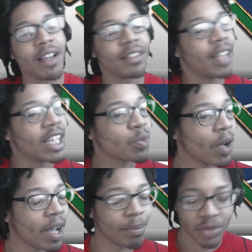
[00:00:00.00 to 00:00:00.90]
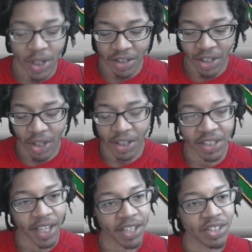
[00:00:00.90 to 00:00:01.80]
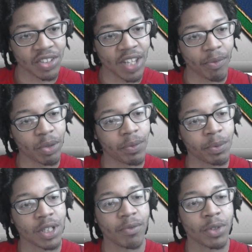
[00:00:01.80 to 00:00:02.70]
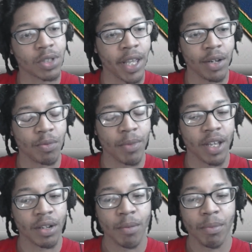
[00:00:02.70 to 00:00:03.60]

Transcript: that's why I'm trying to tell y'all this S is definitely for slander, man.